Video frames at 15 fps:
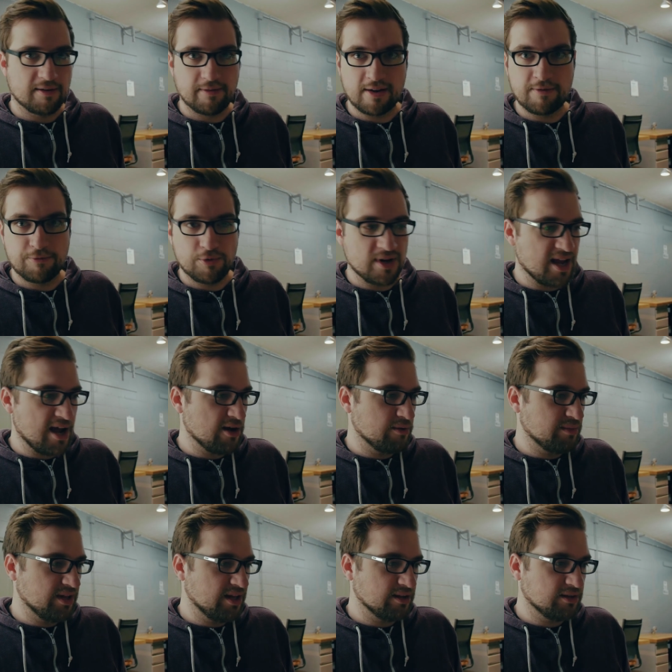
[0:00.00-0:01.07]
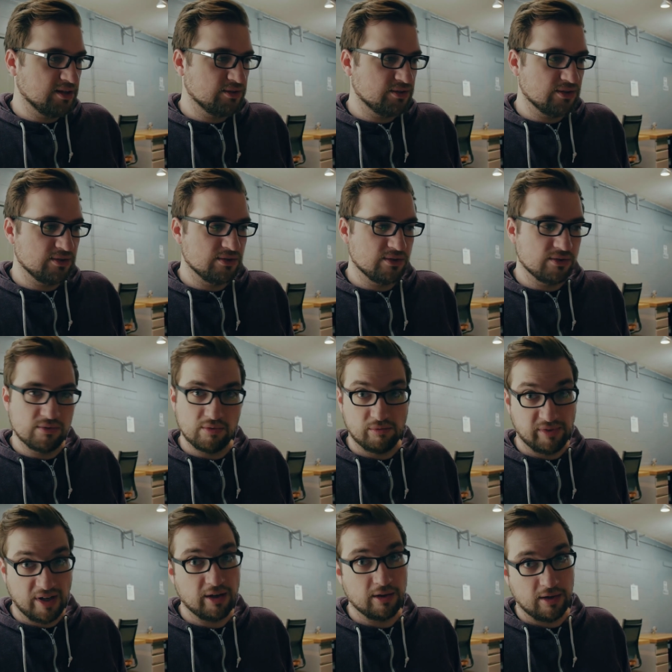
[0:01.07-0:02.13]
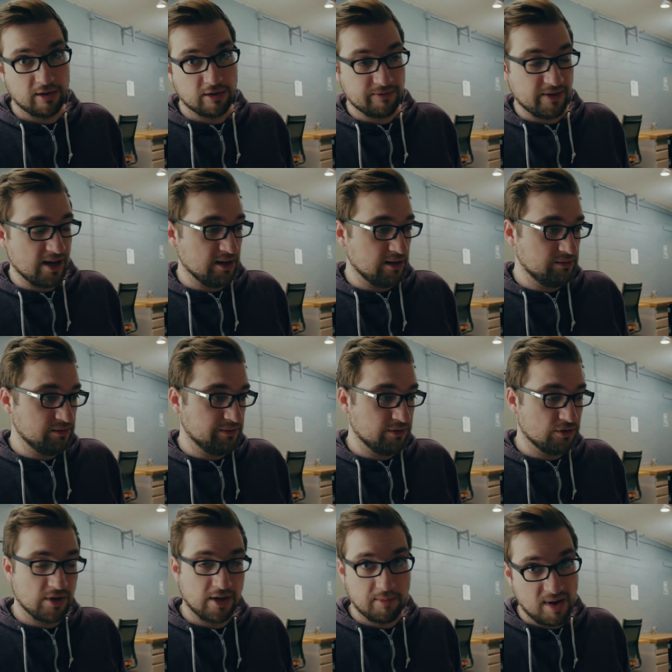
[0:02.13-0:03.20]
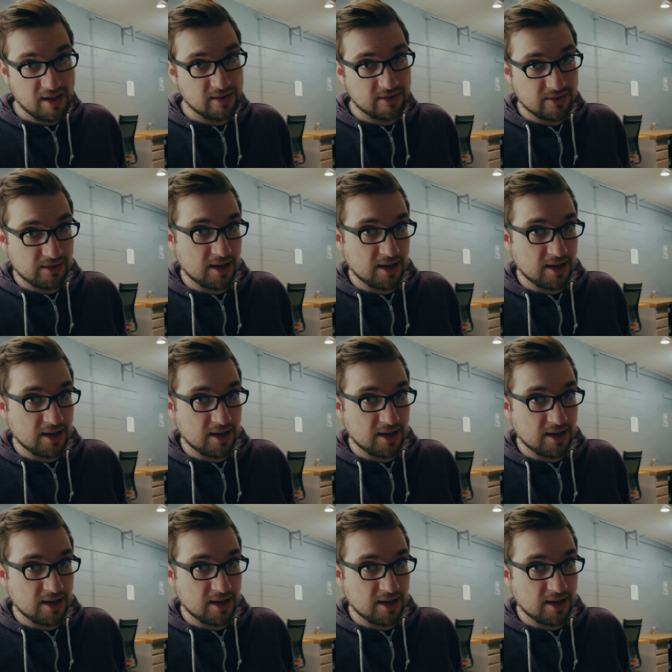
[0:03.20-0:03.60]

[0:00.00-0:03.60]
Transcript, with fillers: of like freak out and be like, this is a very large file, and if you're trying to make this as